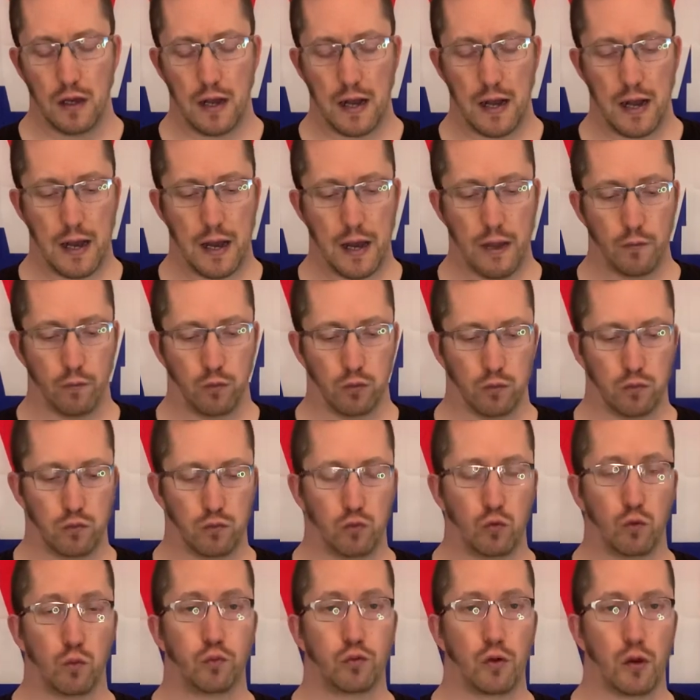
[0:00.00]
and
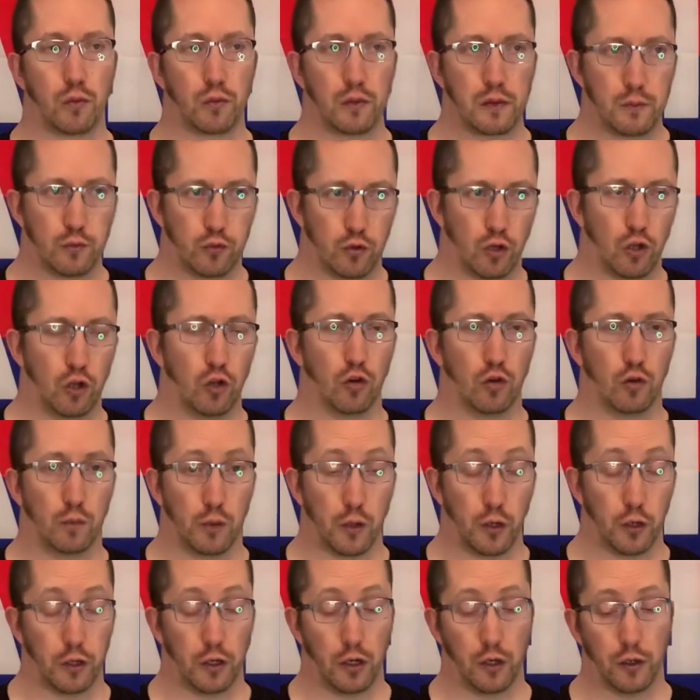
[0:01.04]
we'll probably put another
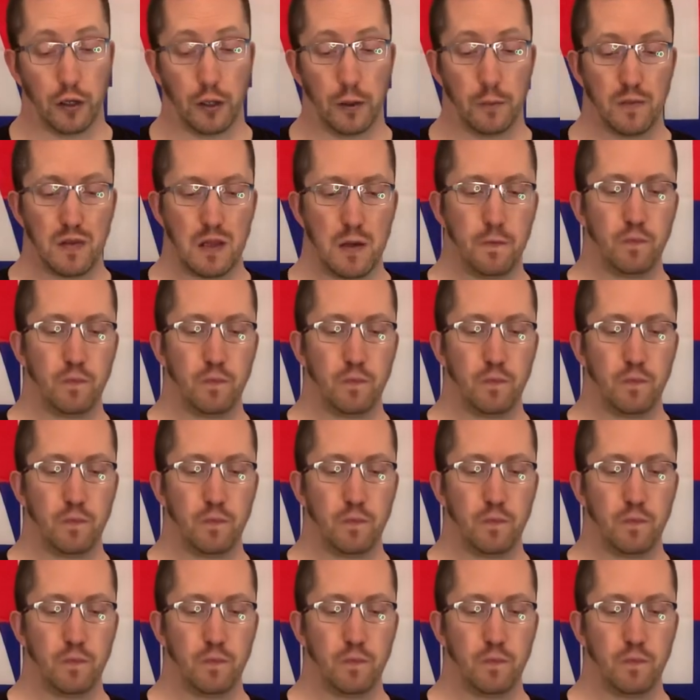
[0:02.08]
body on it.